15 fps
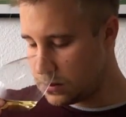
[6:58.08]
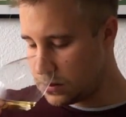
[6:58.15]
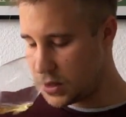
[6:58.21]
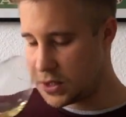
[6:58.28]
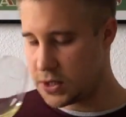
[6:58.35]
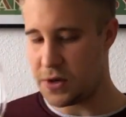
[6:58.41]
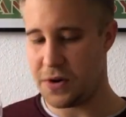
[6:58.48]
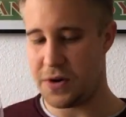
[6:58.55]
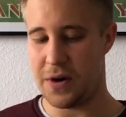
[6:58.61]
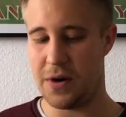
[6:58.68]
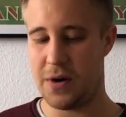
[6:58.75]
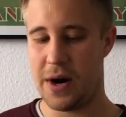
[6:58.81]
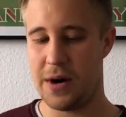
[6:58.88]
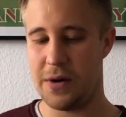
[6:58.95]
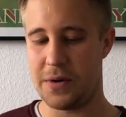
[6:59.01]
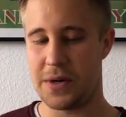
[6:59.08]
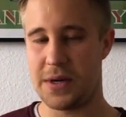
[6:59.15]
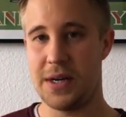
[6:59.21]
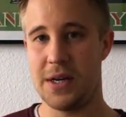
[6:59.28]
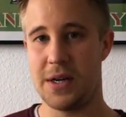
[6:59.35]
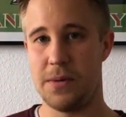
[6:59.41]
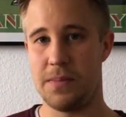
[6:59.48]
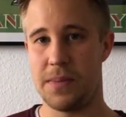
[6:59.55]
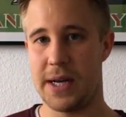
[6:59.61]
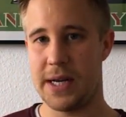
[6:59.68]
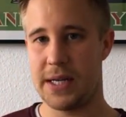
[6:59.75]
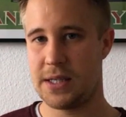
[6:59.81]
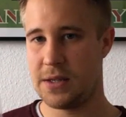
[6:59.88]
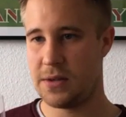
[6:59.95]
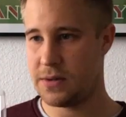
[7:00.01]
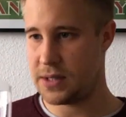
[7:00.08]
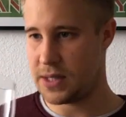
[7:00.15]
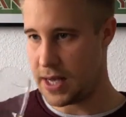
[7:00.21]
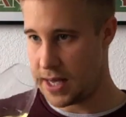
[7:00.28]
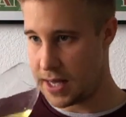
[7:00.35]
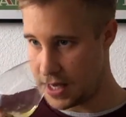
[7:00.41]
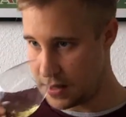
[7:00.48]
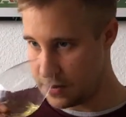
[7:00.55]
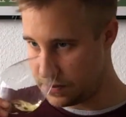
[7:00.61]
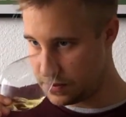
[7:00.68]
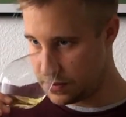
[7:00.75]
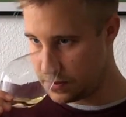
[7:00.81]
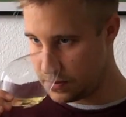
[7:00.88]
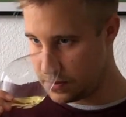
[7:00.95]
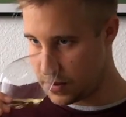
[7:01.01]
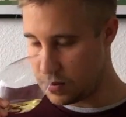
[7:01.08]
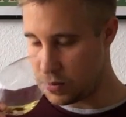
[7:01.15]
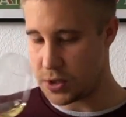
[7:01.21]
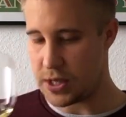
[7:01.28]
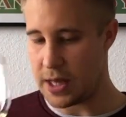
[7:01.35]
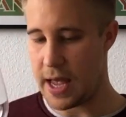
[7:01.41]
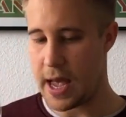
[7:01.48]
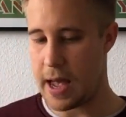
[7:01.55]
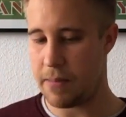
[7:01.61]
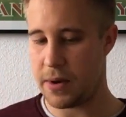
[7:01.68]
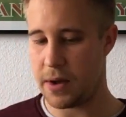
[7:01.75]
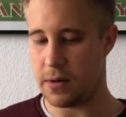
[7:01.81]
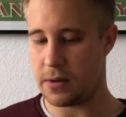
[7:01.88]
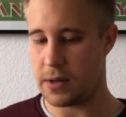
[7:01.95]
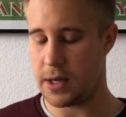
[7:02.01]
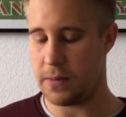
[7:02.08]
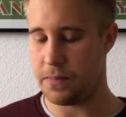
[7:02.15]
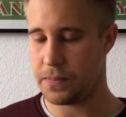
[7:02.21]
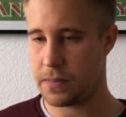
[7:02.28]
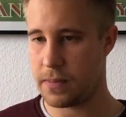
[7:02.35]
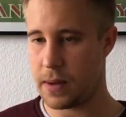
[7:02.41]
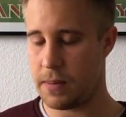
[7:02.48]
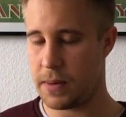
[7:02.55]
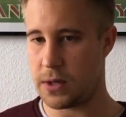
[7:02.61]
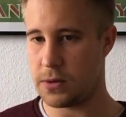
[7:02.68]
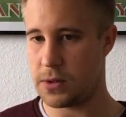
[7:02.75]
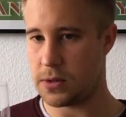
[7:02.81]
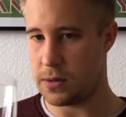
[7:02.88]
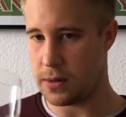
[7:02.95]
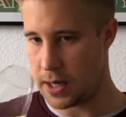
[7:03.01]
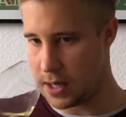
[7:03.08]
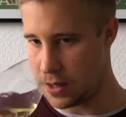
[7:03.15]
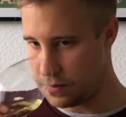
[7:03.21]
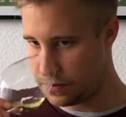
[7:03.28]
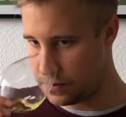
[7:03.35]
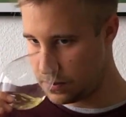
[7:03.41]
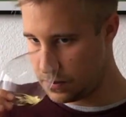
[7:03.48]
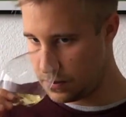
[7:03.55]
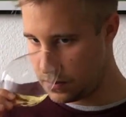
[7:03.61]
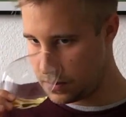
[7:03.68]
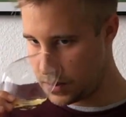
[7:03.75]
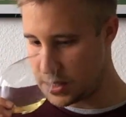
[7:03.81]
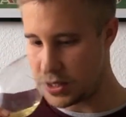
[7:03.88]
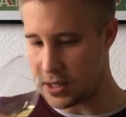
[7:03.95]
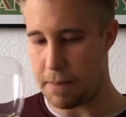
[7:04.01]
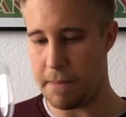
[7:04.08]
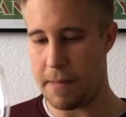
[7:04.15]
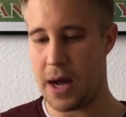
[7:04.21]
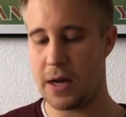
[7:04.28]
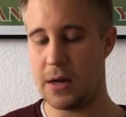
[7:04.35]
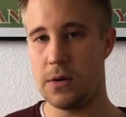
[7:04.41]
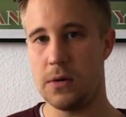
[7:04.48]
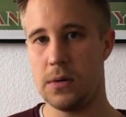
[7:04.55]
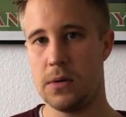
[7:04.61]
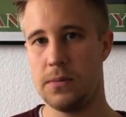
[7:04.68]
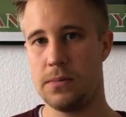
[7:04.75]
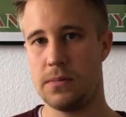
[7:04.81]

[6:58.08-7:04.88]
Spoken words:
so wow, a really complex nose, mostly apricotty, but also some mango